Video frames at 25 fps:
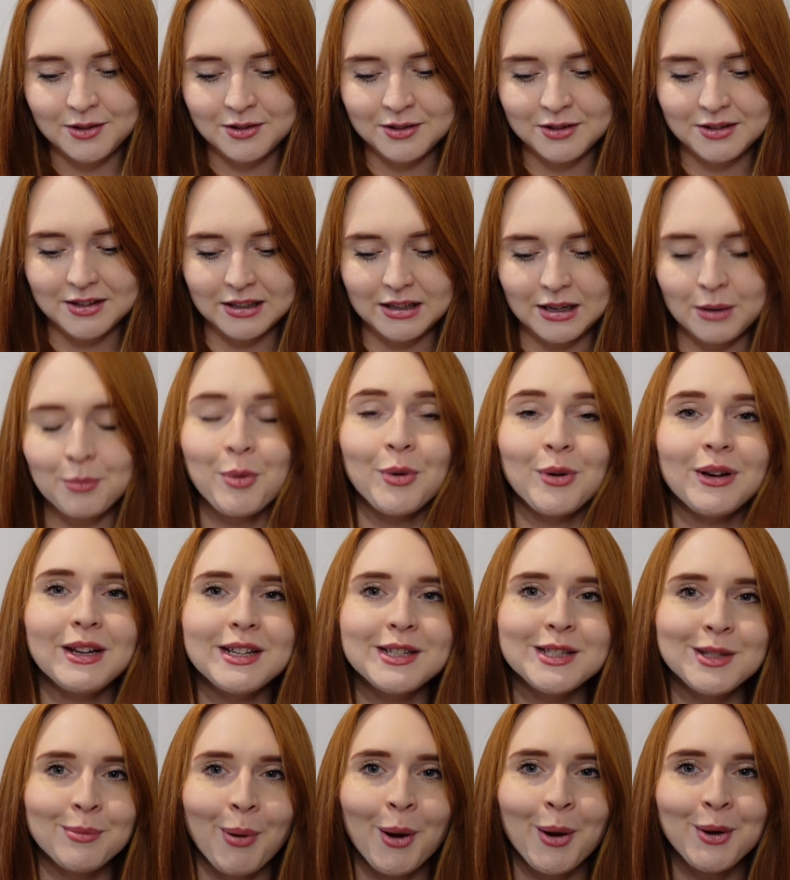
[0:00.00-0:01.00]
deliberately
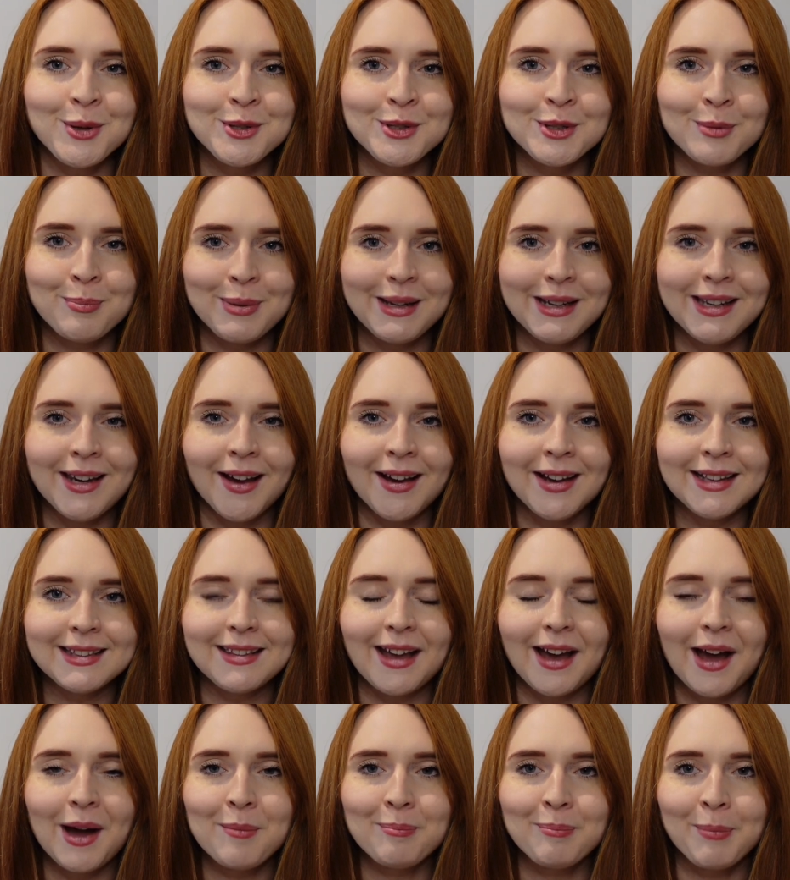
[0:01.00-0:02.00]
supposed to be like
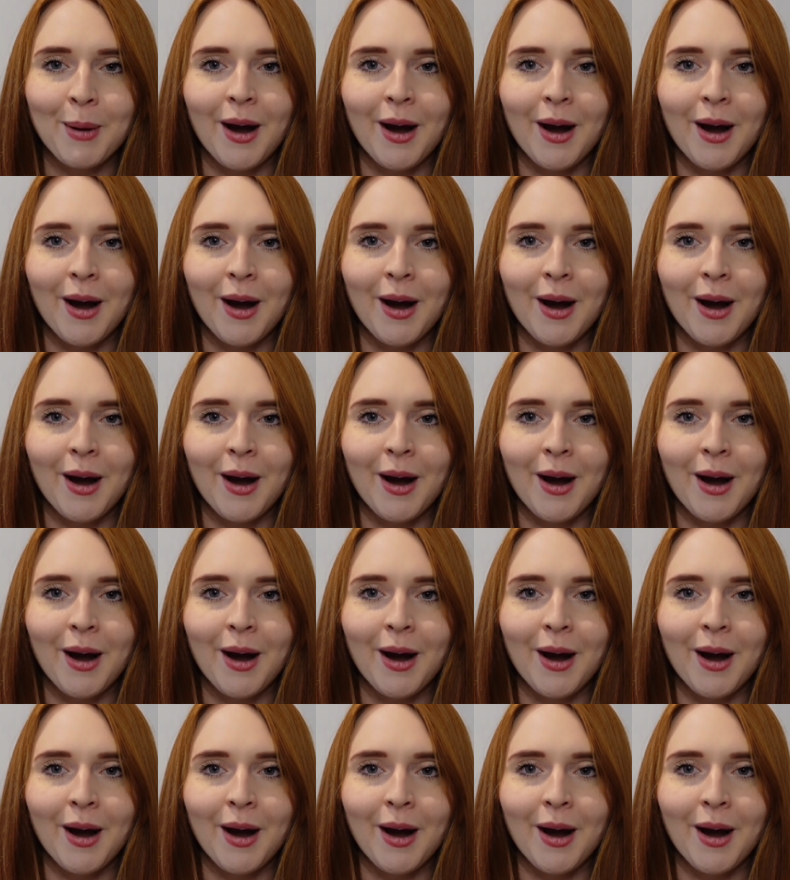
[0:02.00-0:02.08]
that.